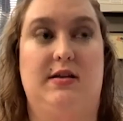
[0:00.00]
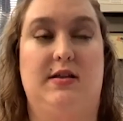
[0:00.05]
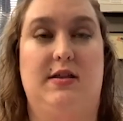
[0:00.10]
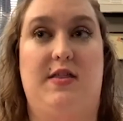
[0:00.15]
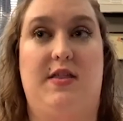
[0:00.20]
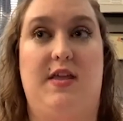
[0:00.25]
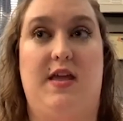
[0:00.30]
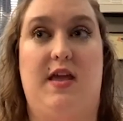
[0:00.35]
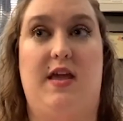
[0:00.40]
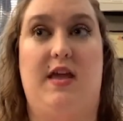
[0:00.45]

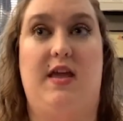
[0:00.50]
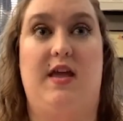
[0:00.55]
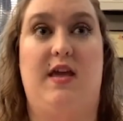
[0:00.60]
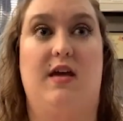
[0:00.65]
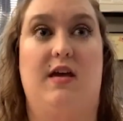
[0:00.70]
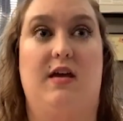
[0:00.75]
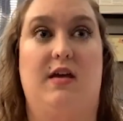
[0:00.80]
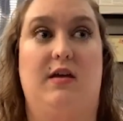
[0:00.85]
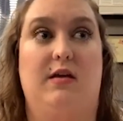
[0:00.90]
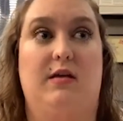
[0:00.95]

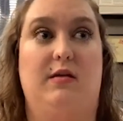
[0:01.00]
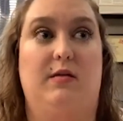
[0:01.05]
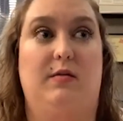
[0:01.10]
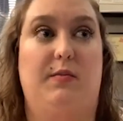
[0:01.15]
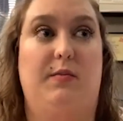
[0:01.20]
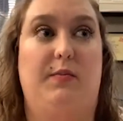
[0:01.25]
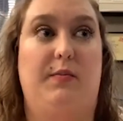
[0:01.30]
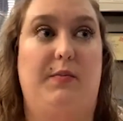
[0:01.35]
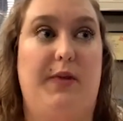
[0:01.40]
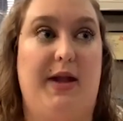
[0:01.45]
the
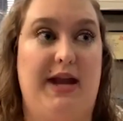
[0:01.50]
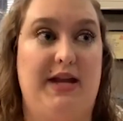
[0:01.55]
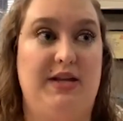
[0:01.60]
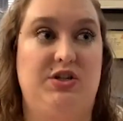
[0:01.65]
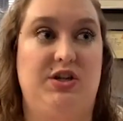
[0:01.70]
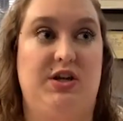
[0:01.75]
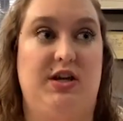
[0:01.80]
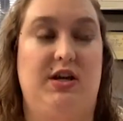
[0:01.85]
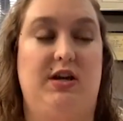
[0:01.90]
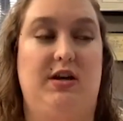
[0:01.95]

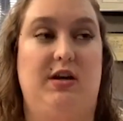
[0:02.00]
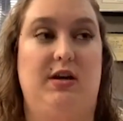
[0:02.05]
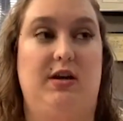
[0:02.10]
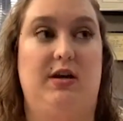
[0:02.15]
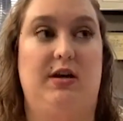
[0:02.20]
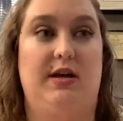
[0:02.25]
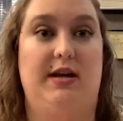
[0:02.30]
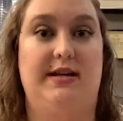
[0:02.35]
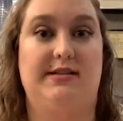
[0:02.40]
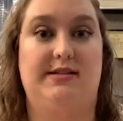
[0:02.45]
patient
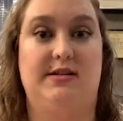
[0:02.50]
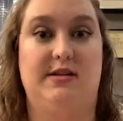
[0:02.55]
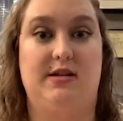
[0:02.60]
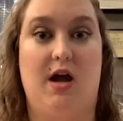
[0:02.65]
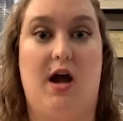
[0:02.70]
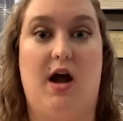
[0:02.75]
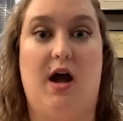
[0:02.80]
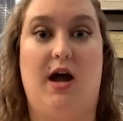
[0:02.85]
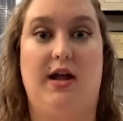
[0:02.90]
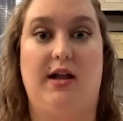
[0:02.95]
is
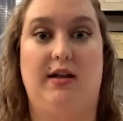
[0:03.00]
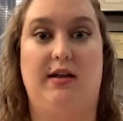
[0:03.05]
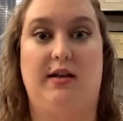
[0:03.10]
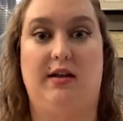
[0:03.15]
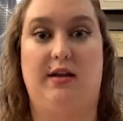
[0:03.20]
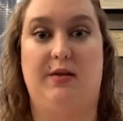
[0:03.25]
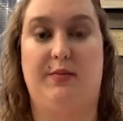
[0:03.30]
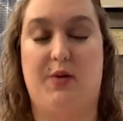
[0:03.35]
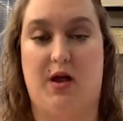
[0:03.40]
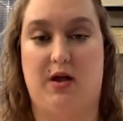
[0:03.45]
not
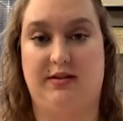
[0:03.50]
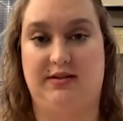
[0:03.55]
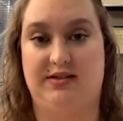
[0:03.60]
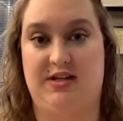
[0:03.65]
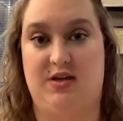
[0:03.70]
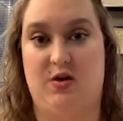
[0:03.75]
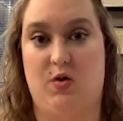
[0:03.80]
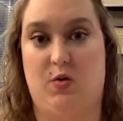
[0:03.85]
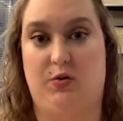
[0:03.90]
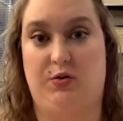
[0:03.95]
the
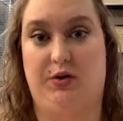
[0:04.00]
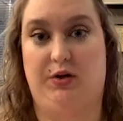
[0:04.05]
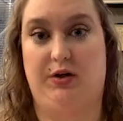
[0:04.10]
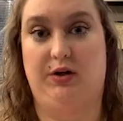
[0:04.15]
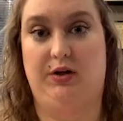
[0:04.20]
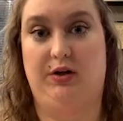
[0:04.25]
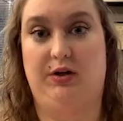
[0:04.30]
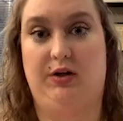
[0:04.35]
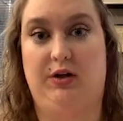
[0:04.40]
policyholder.